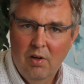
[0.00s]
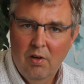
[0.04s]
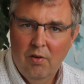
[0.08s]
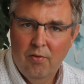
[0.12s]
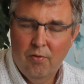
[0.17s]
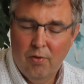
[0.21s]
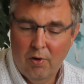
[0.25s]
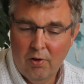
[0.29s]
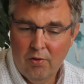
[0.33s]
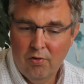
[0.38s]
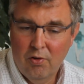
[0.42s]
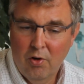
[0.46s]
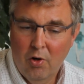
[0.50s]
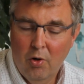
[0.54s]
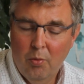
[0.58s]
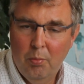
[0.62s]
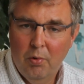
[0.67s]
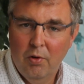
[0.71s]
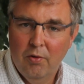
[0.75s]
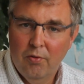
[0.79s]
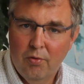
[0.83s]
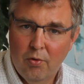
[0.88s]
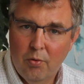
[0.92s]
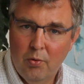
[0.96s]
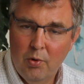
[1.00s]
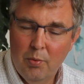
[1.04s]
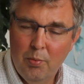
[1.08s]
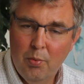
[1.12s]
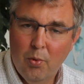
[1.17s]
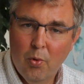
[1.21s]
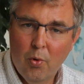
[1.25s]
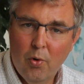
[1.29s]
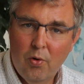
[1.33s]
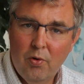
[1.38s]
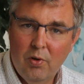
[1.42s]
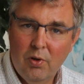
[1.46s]
for example, for
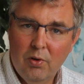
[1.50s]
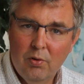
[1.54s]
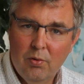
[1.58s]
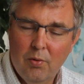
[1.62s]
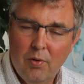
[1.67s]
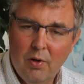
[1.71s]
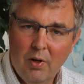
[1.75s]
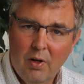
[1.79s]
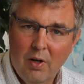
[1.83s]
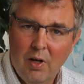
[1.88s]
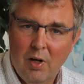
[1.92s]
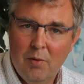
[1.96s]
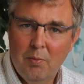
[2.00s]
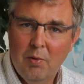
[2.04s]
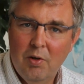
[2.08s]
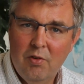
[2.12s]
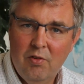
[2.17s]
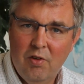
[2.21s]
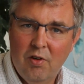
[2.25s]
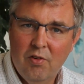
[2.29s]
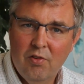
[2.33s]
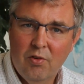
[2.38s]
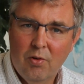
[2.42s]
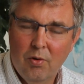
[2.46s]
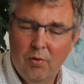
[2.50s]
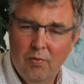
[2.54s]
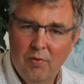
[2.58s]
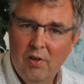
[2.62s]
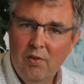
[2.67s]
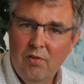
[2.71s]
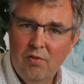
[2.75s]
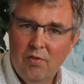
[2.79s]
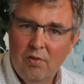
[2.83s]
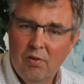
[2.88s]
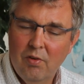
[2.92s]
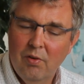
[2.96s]
reporting to the Climate Change
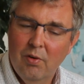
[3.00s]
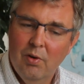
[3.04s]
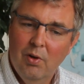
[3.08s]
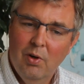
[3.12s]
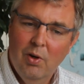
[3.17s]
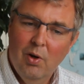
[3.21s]
Convention,